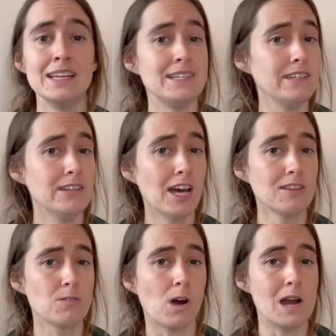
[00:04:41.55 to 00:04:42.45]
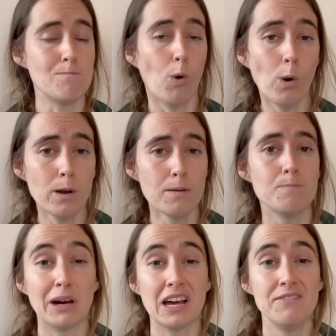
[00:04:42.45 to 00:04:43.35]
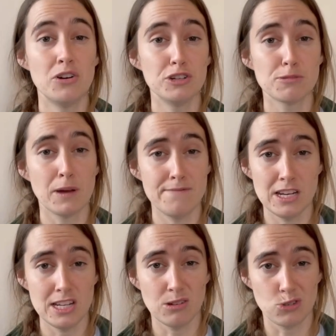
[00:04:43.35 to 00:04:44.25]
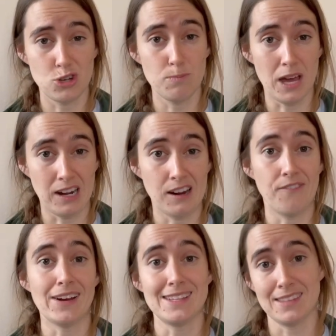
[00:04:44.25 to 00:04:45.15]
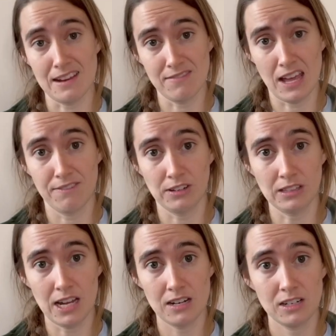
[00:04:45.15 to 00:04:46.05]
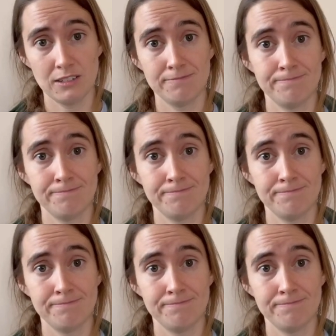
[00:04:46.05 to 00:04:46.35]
Details are important, but I've noticed my videos do better if I save that for later.